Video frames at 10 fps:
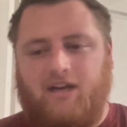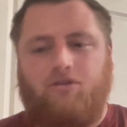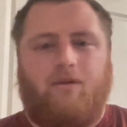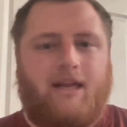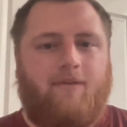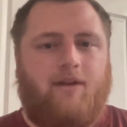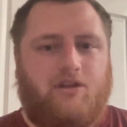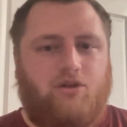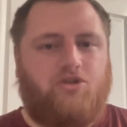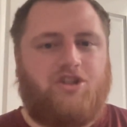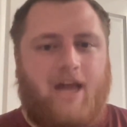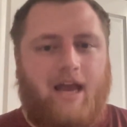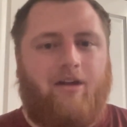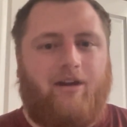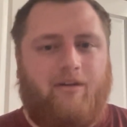I do want to give a huge
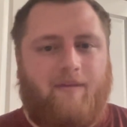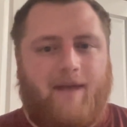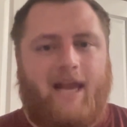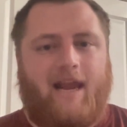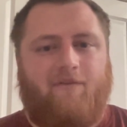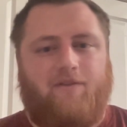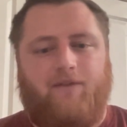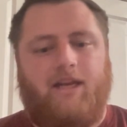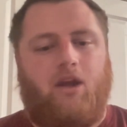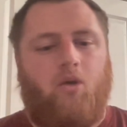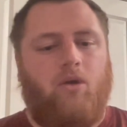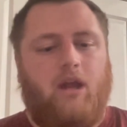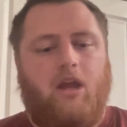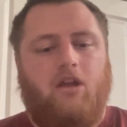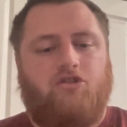shout out here on the back half of the video
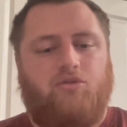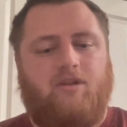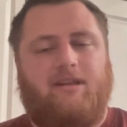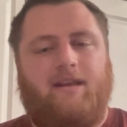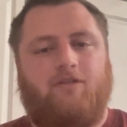to the Devils